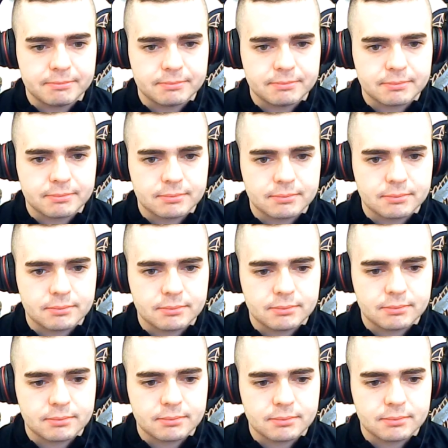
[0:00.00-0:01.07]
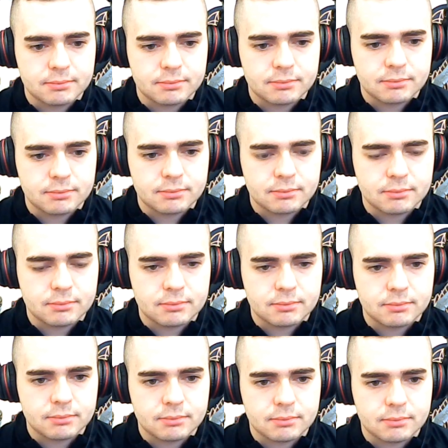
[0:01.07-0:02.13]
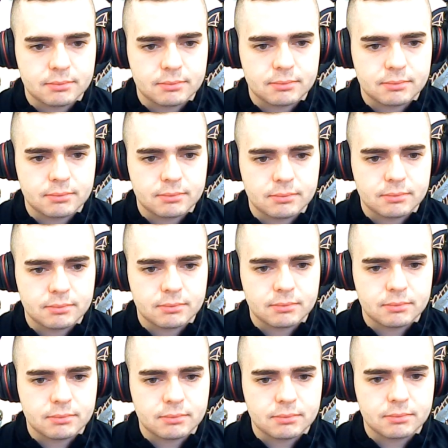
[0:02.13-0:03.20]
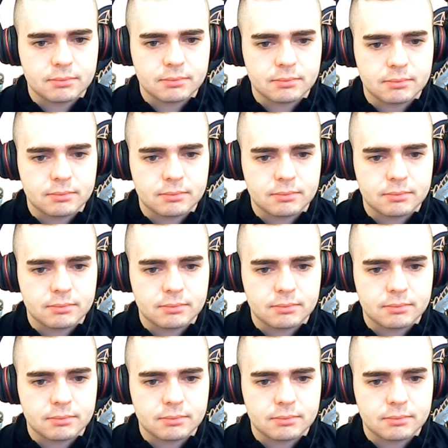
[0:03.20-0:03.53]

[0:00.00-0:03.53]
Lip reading: [no speech]